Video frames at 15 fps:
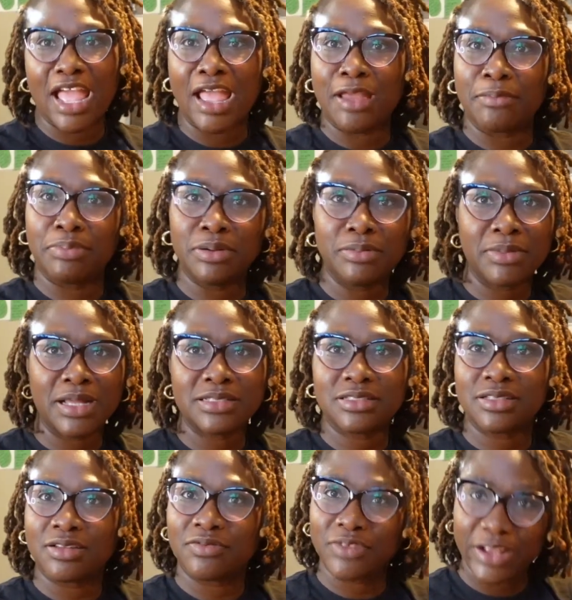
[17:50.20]
and put my
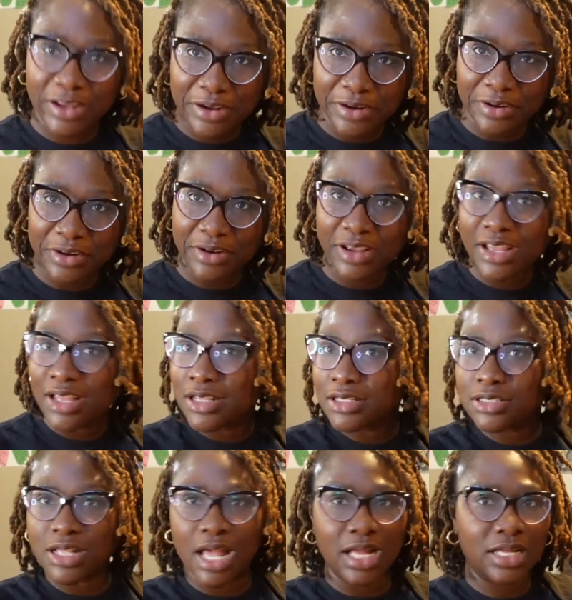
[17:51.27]
stuff there
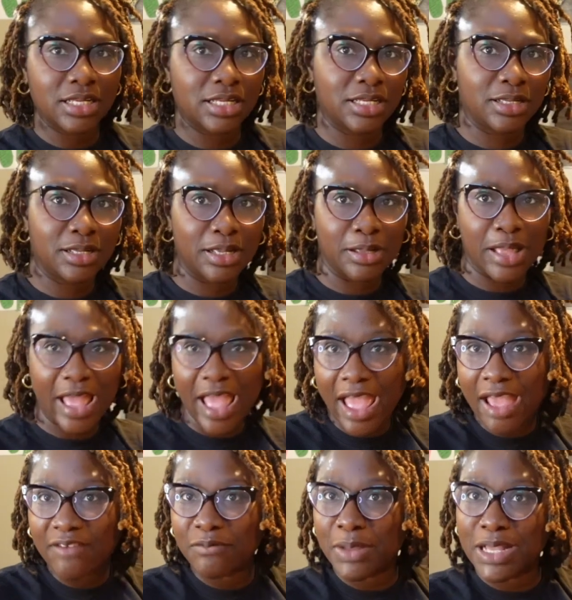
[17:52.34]
so I could
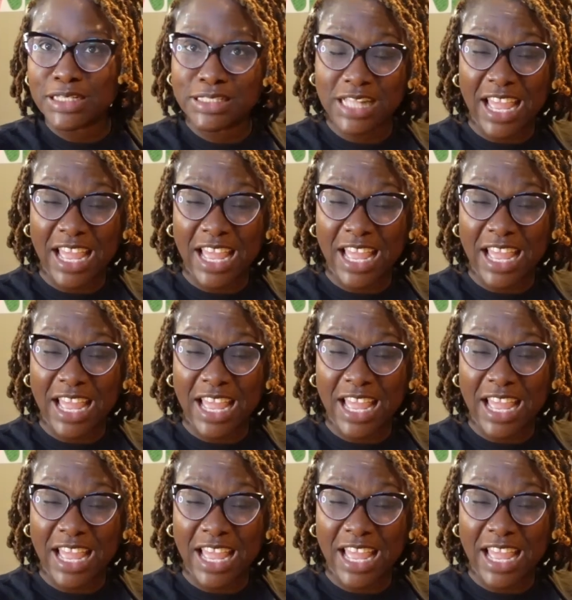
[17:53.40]
have my...